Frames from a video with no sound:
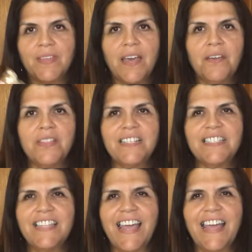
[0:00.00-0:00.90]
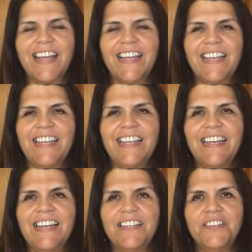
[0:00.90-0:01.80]
healthy snack.
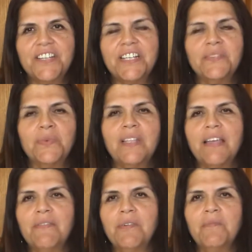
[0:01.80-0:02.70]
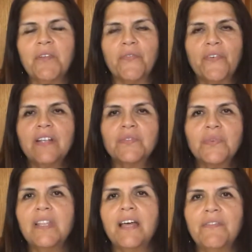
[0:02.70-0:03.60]
Your kids will love them, your friends
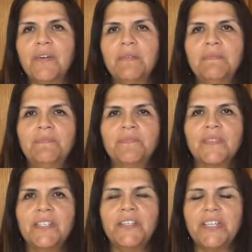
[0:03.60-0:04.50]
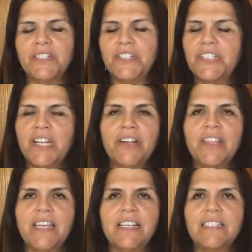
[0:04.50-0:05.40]
will love them. You can share
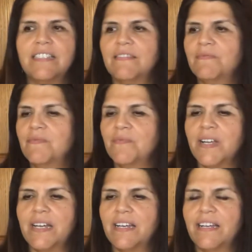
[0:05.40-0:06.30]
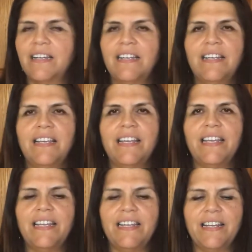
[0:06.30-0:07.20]
this,
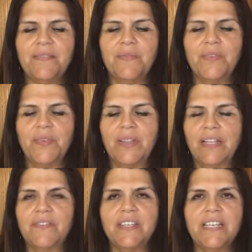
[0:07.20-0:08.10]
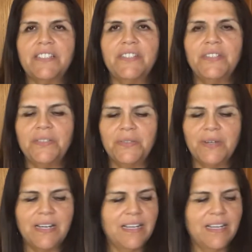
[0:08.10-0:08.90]
and I'd love to get you,